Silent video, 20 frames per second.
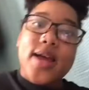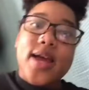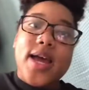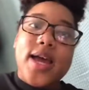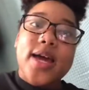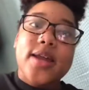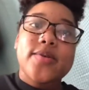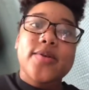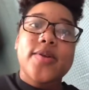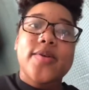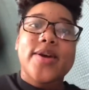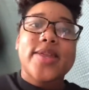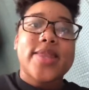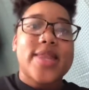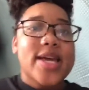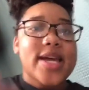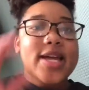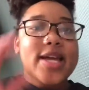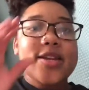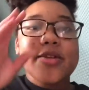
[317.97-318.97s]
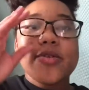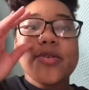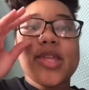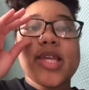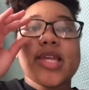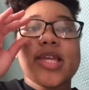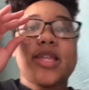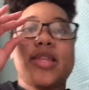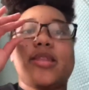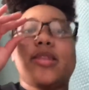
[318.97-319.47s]
I don't know. I know
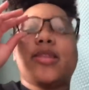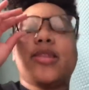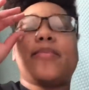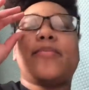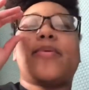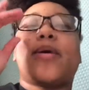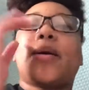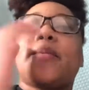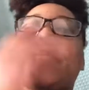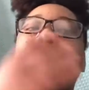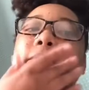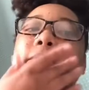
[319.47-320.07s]
that they probably